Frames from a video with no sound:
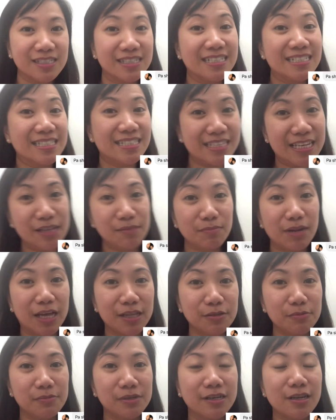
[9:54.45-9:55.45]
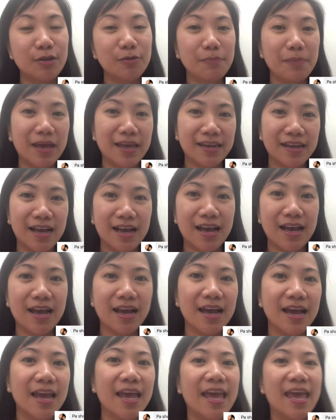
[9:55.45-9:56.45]
Christine Vladimir Lupena.
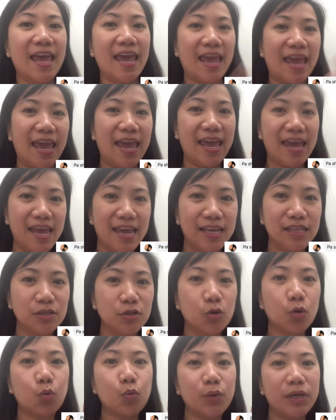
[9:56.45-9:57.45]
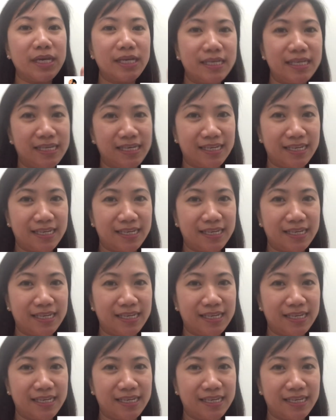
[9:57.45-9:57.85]
and Queenie.